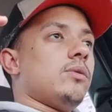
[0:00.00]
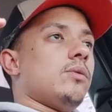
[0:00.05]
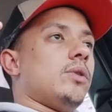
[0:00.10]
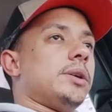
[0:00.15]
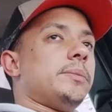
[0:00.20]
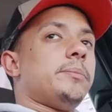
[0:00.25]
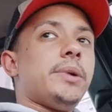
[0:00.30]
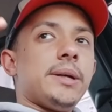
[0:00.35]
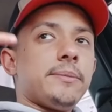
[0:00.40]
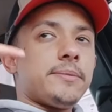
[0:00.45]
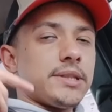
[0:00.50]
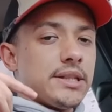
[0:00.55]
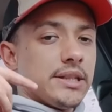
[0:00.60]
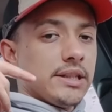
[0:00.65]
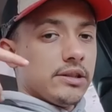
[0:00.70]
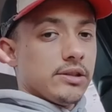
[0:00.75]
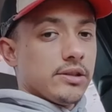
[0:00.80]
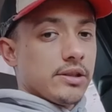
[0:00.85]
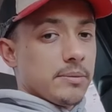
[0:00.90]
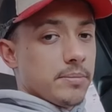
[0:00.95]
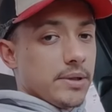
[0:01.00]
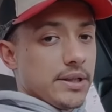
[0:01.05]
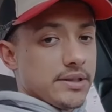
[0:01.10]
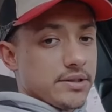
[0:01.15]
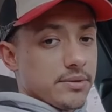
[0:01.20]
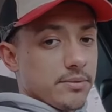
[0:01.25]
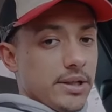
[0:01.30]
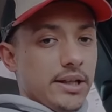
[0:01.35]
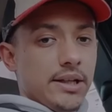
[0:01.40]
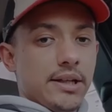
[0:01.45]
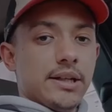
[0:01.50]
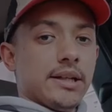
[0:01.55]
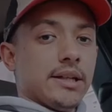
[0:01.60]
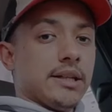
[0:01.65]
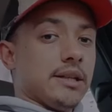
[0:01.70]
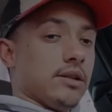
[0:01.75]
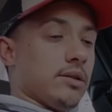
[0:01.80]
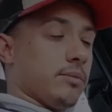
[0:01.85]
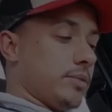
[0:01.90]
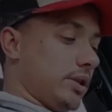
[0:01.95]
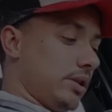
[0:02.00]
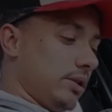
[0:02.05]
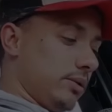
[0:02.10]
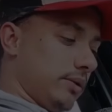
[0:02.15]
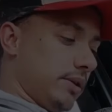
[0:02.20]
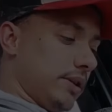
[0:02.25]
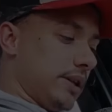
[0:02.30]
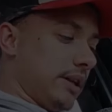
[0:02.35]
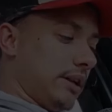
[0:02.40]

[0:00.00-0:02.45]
what pipes I need to replace where, and how I'm going to do the